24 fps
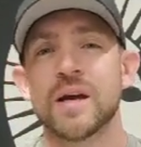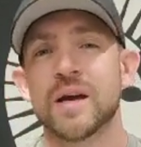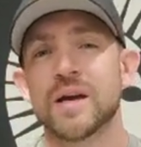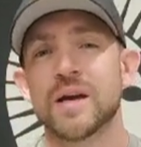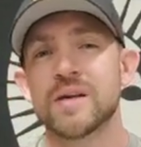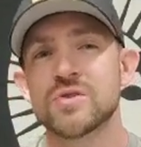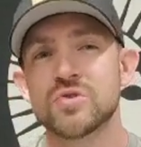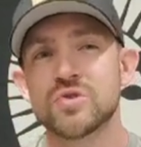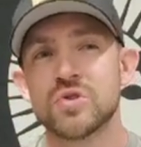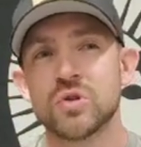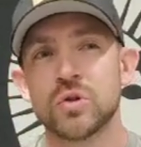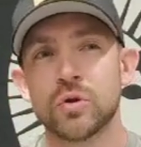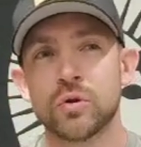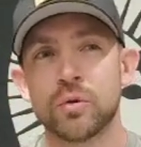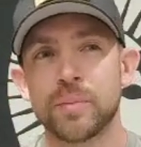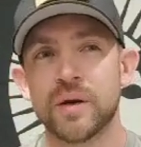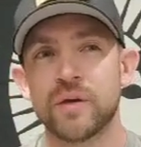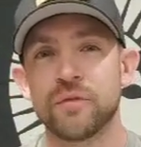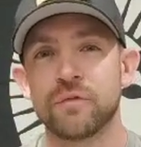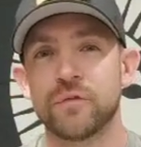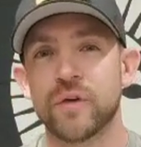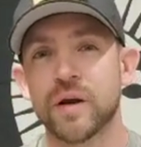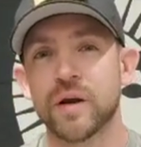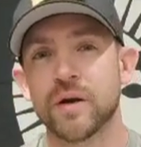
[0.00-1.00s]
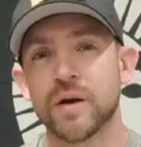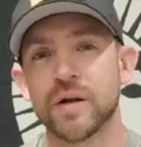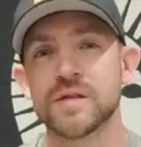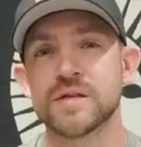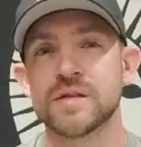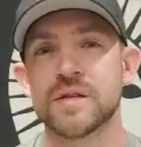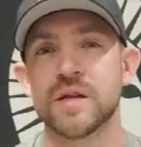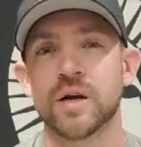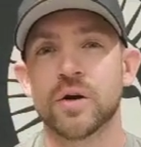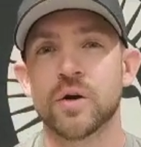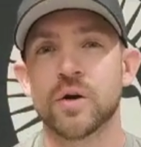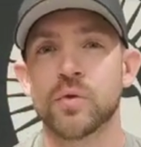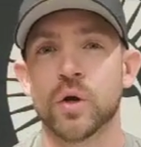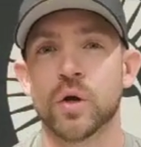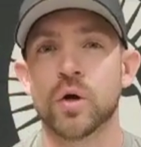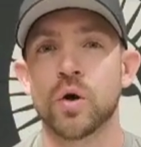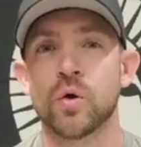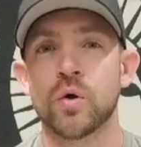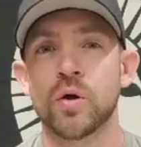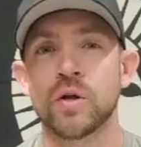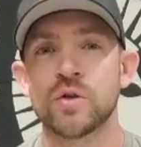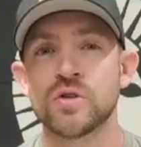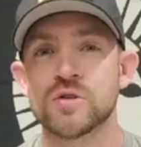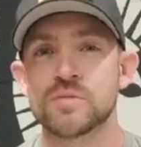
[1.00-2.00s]
Guys, there's a little bit of variance there in the
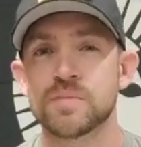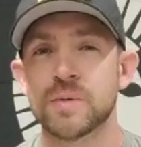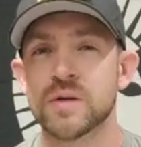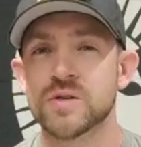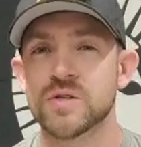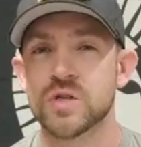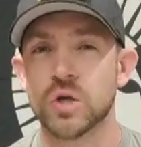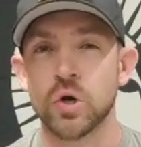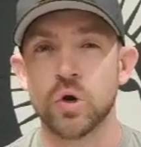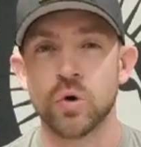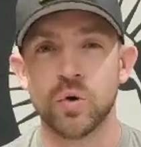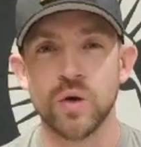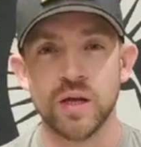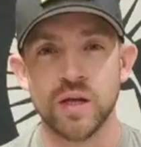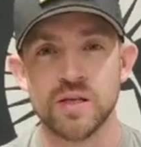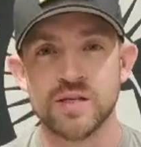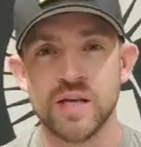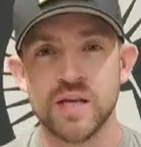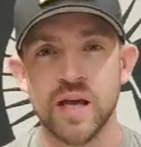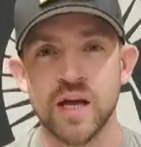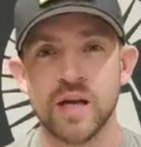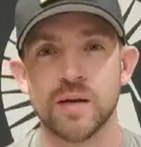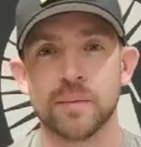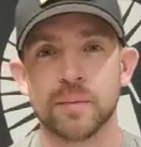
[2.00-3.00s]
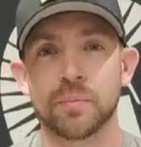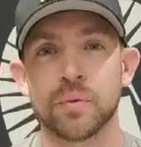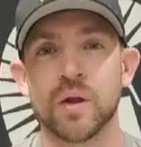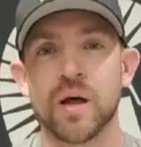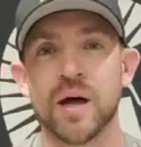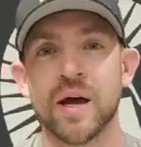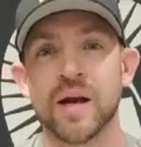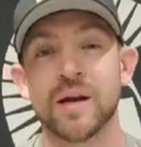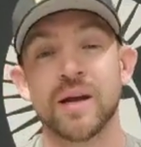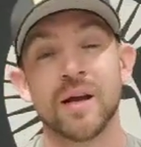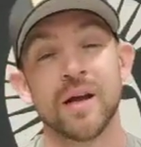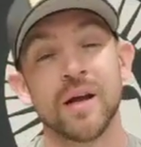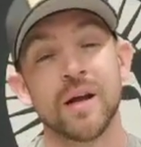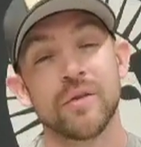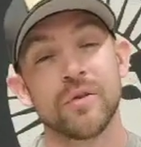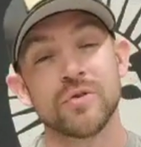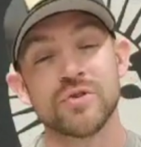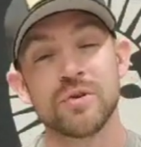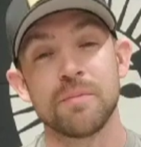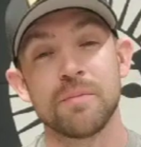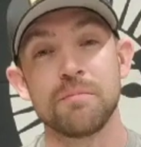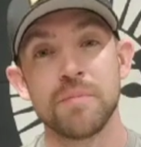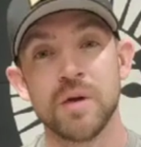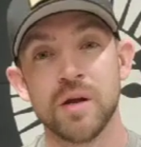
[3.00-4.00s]
coating just because the coating is hand applied.
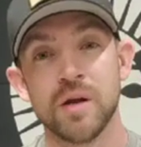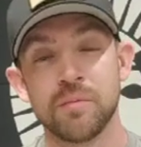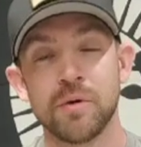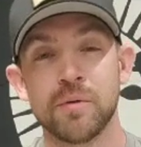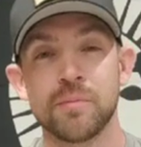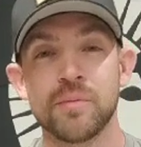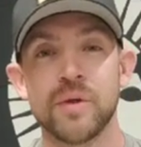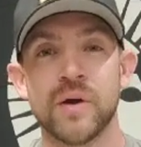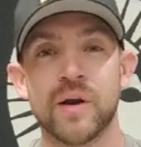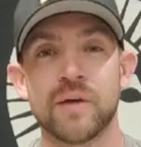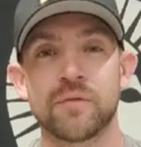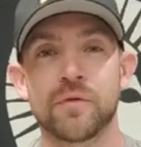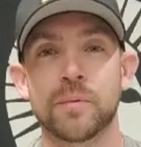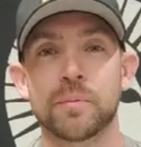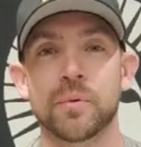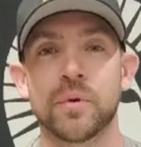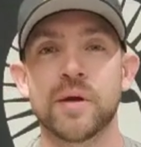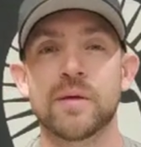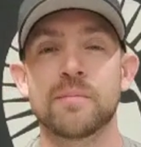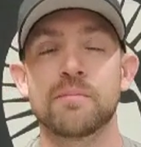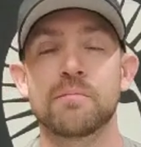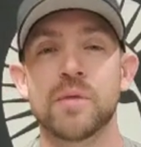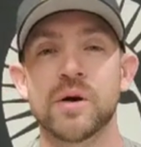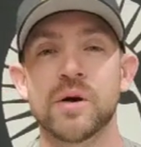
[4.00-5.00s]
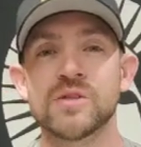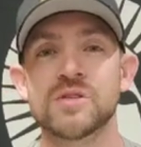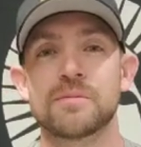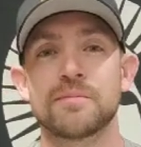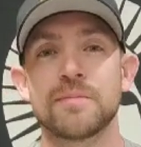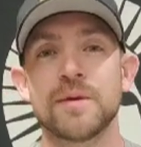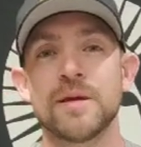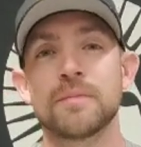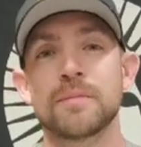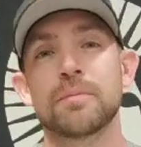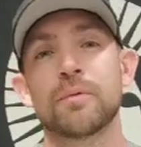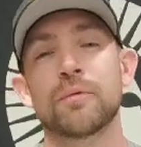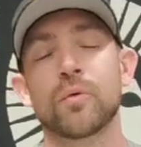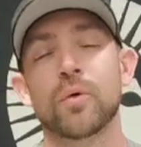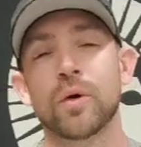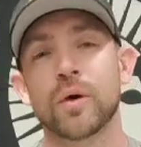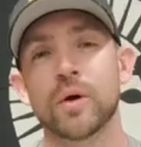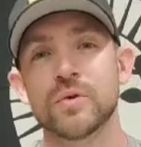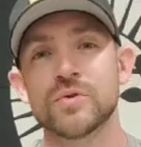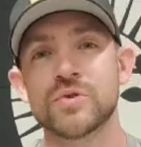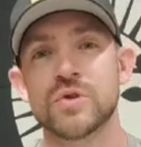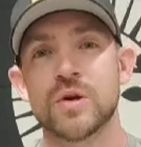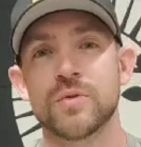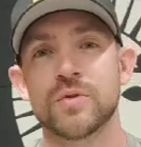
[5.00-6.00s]
There's a minimum that every plate must meet before
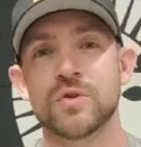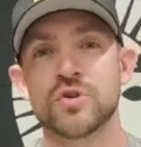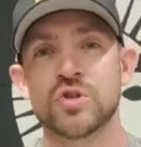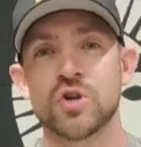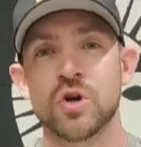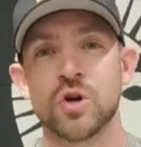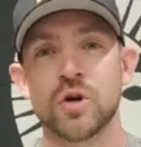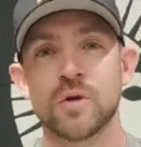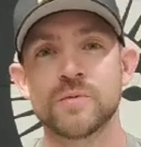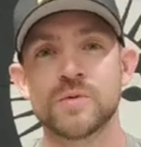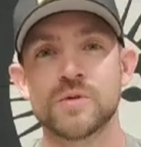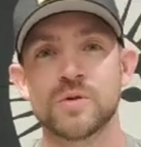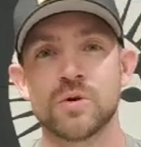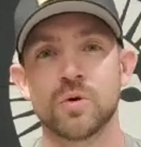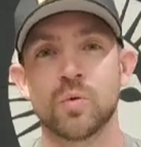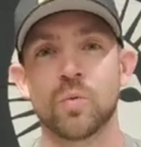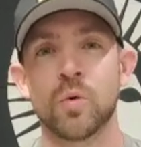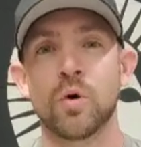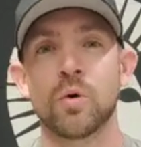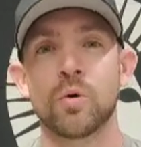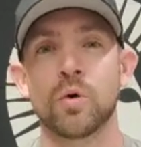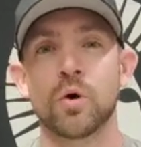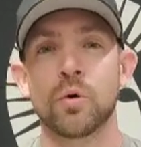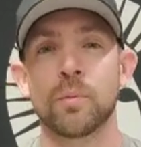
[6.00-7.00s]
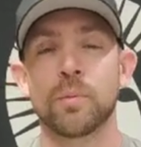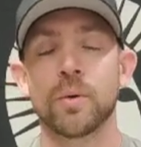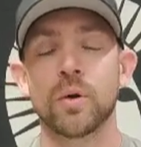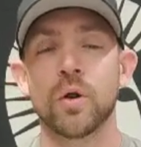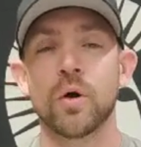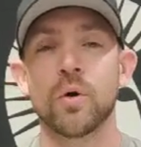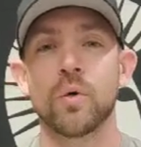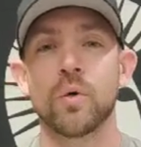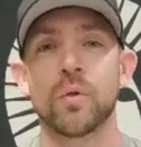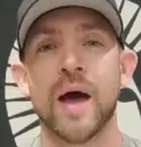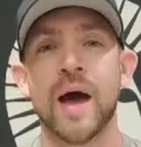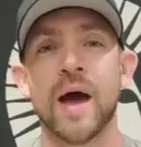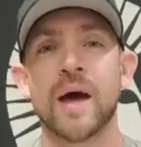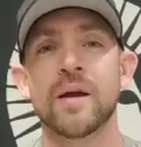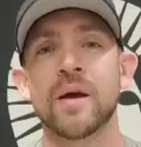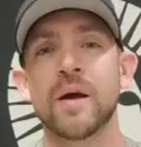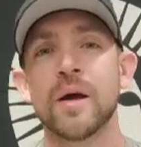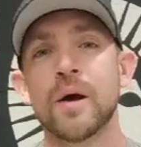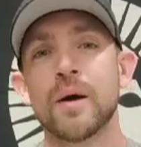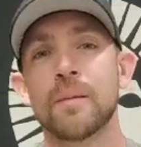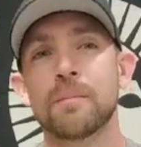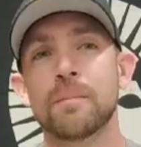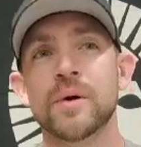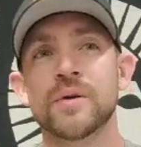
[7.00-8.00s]
it goes on the shelf, so it won't go below that,
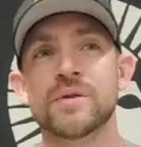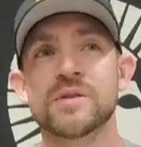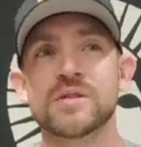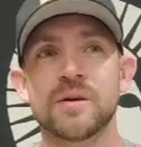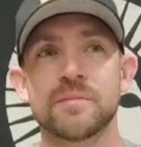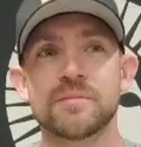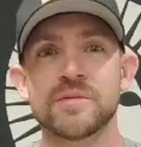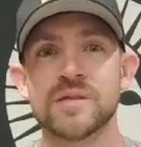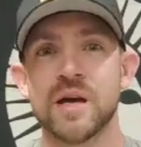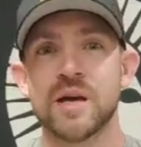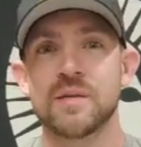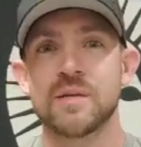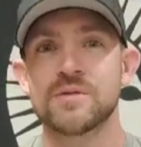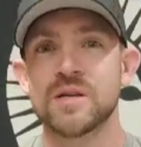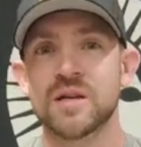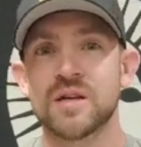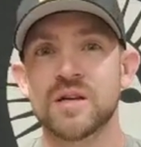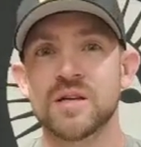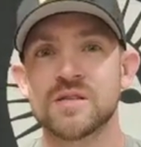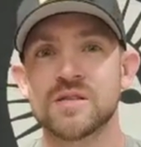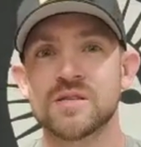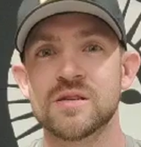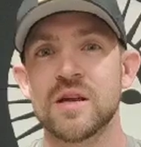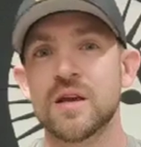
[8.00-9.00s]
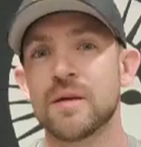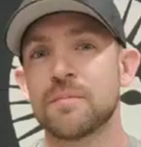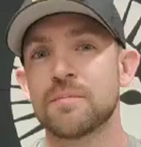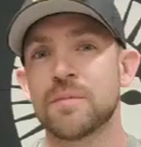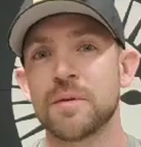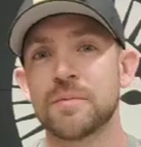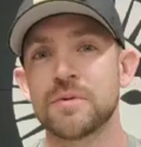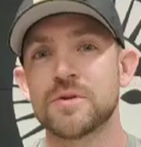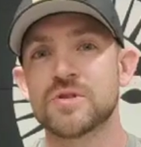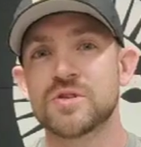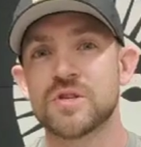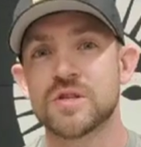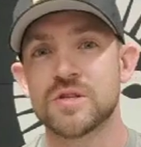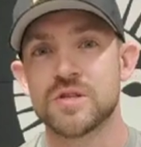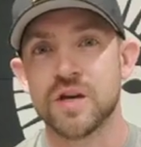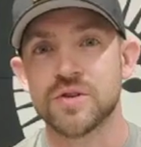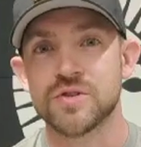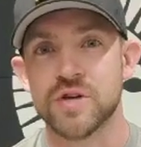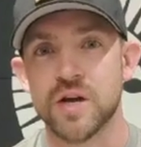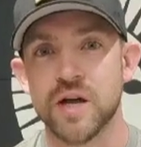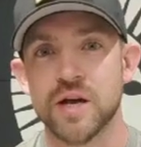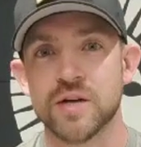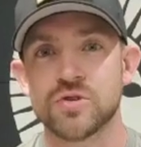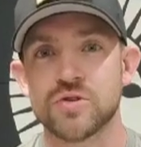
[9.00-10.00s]
but sometimes it gets maybe just a
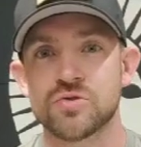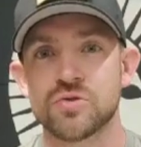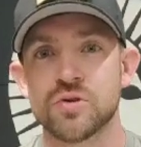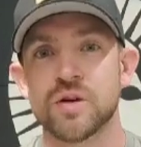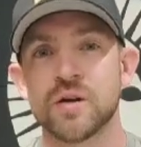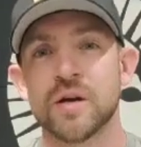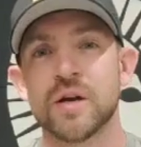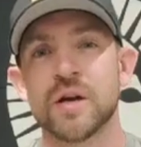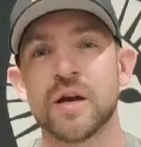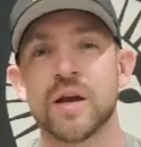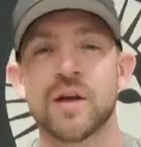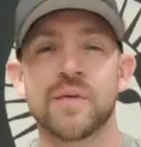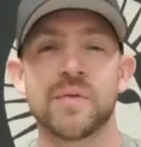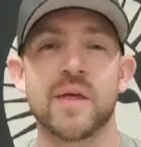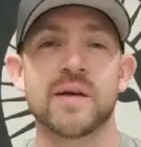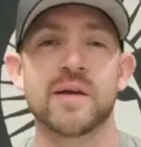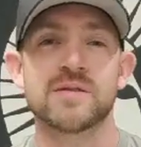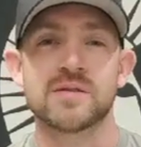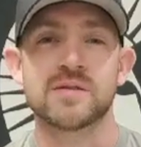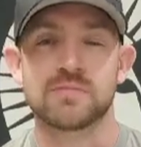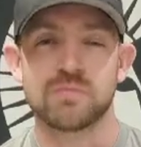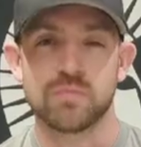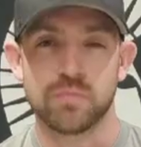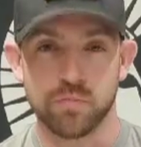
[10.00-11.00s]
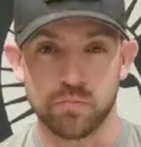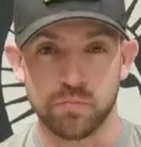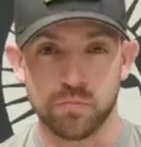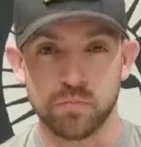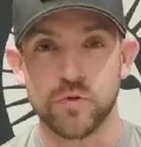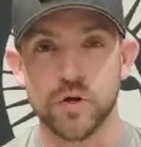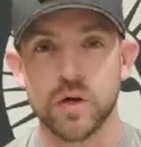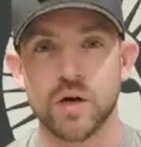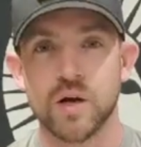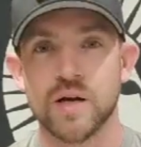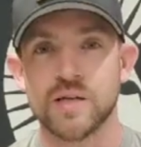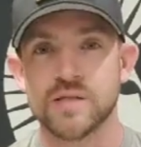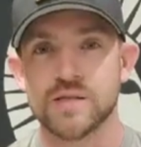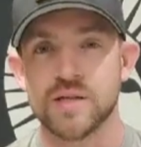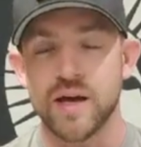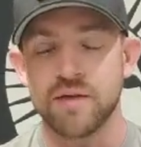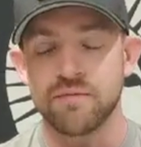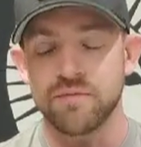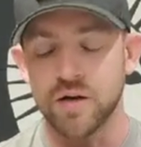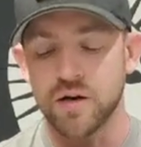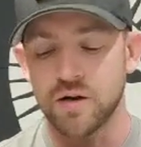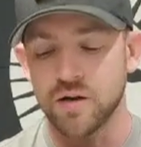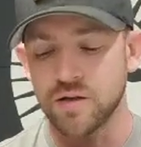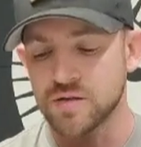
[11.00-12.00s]
touch extra, and that's the cause of
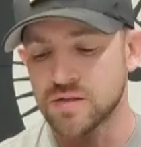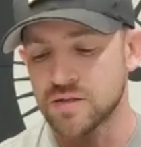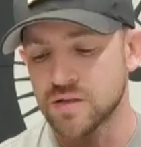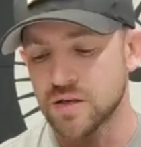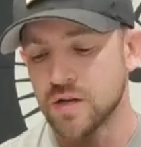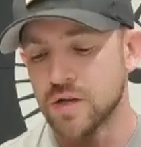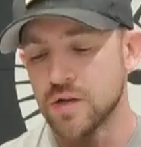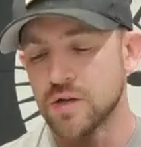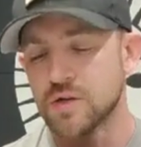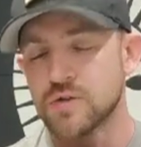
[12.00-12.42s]
that variance.